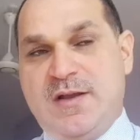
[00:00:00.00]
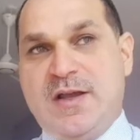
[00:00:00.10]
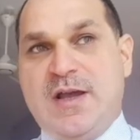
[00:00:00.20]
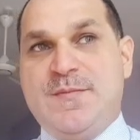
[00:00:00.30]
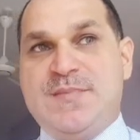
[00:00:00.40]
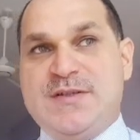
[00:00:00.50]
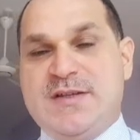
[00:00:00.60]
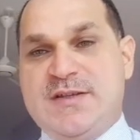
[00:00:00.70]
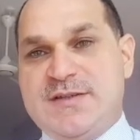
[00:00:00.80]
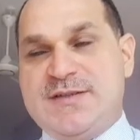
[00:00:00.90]

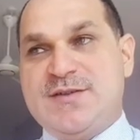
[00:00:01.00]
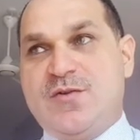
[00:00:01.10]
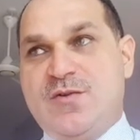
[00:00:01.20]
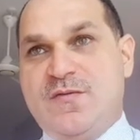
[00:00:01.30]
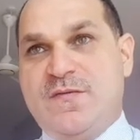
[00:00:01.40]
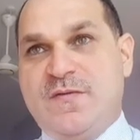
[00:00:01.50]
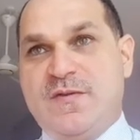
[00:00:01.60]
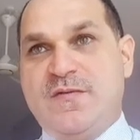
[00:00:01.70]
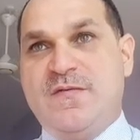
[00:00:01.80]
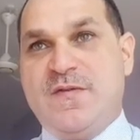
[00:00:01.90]
absence of
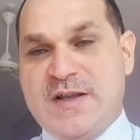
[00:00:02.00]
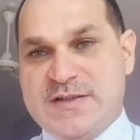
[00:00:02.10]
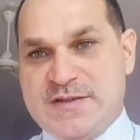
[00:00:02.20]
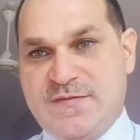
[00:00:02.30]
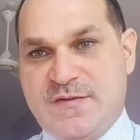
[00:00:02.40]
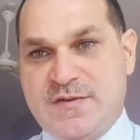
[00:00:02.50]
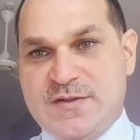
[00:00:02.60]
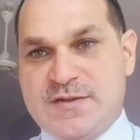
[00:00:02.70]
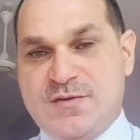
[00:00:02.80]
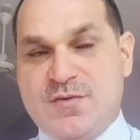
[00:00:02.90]
vas
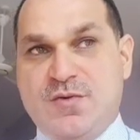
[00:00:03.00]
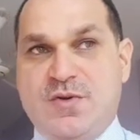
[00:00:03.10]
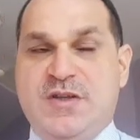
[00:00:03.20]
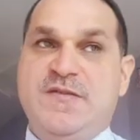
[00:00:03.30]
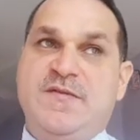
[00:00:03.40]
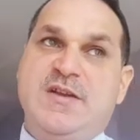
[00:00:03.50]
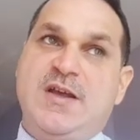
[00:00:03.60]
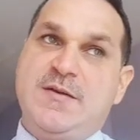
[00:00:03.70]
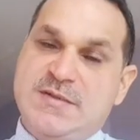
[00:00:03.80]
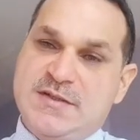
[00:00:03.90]
deferens, or even
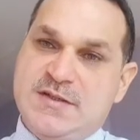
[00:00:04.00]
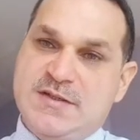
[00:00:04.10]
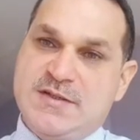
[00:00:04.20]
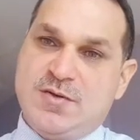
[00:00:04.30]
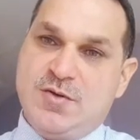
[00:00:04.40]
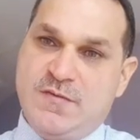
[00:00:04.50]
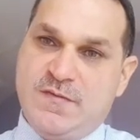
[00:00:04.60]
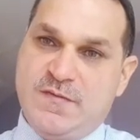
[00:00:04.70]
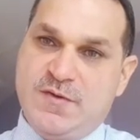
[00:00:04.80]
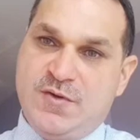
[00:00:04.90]
absence of
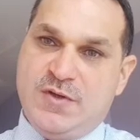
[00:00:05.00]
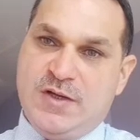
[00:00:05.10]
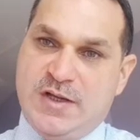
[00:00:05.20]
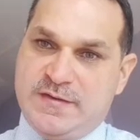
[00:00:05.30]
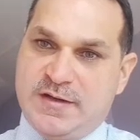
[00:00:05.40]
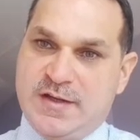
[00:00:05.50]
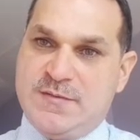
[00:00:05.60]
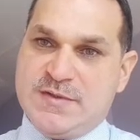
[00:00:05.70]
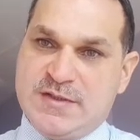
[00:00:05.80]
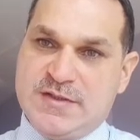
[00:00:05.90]
unilateral
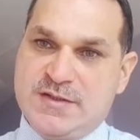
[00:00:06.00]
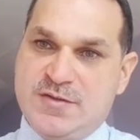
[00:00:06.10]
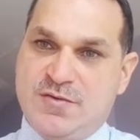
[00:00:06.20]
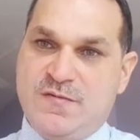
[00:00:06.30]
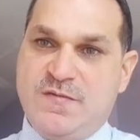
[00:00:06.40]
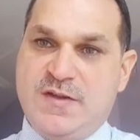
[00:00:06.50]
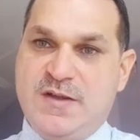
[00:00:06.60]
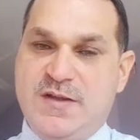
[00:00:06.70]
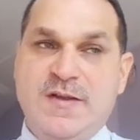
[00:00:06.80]
absence of the